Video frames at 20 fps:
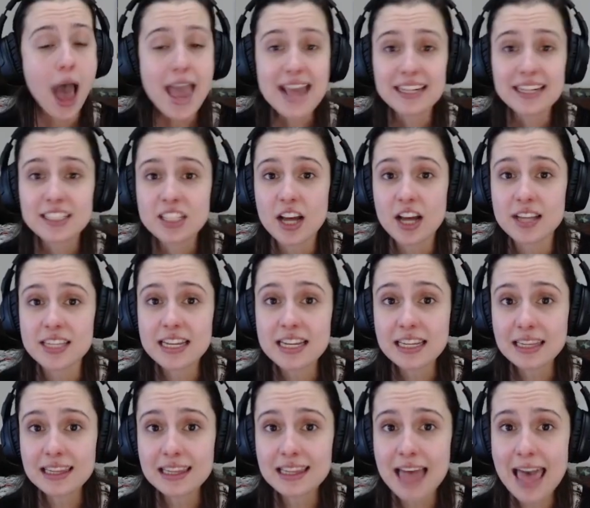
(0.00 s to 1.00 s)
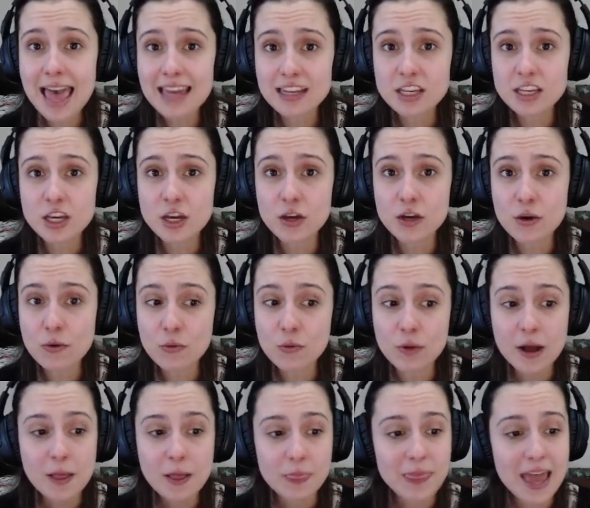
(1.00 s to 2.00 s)
it doesn't let you.
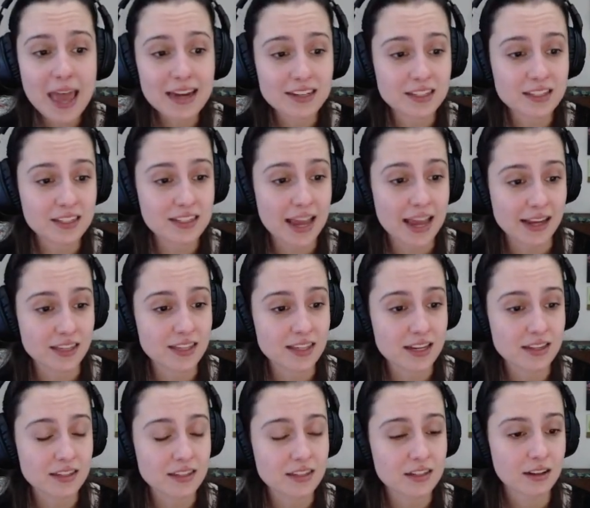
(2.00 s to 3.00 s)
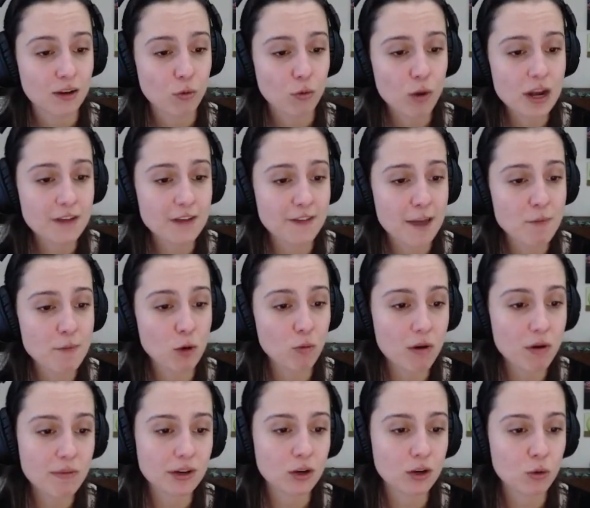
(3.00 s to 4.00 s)
That is sexist. What if I'm a
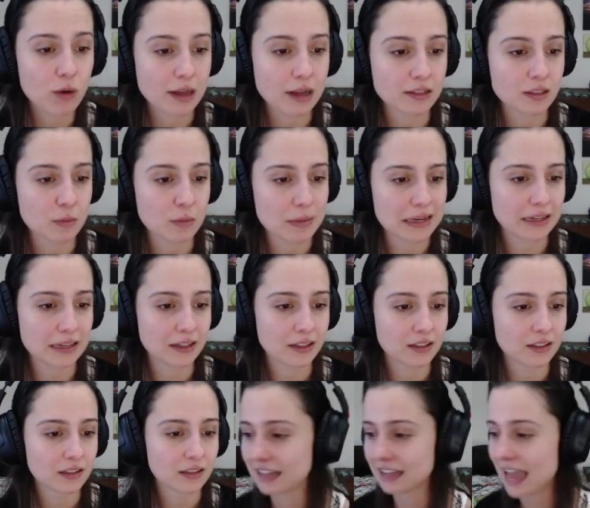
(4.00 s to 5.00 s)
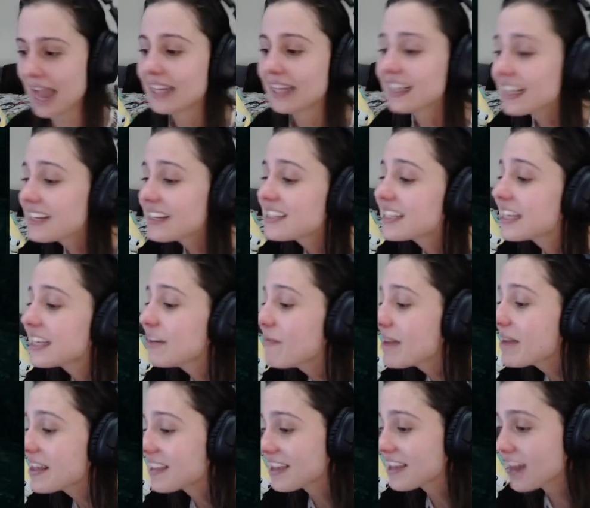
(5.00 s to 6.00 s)
woman who wants a beard? At least give
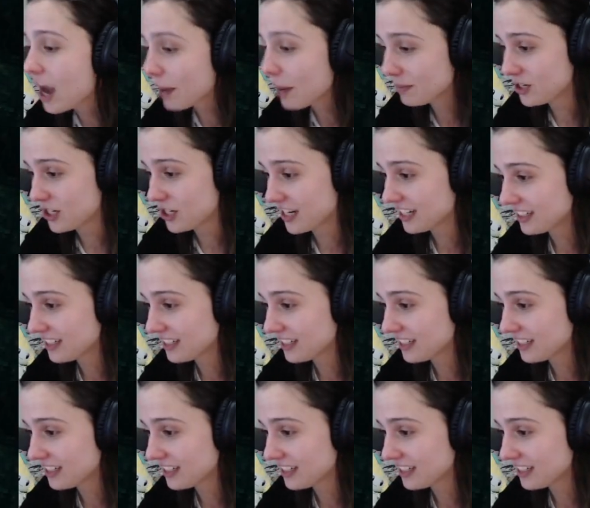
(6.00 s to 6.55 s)
me the option.